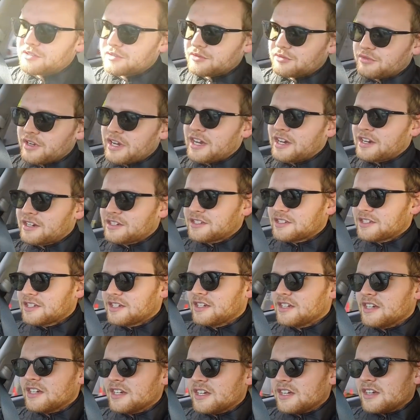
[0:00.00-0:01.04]
direct.
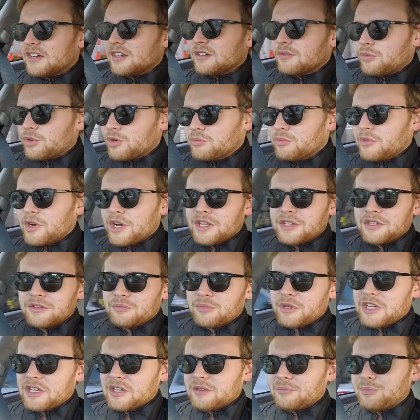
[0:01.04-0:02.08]
Wouldn't mind
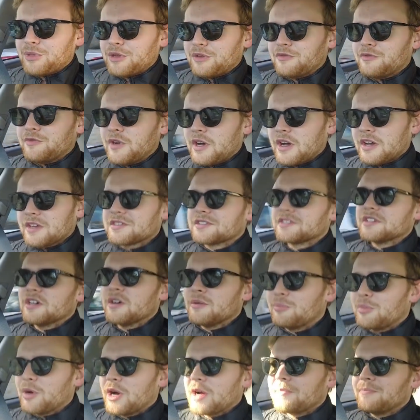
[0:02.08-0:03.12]
it being a bit
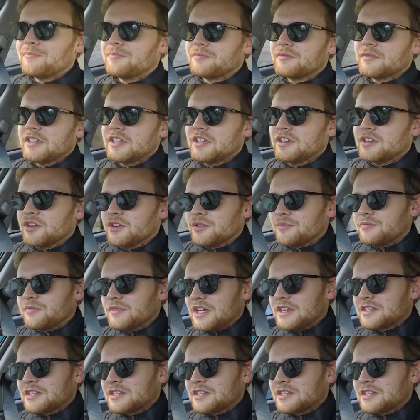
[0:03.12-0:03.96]
faster, but you know,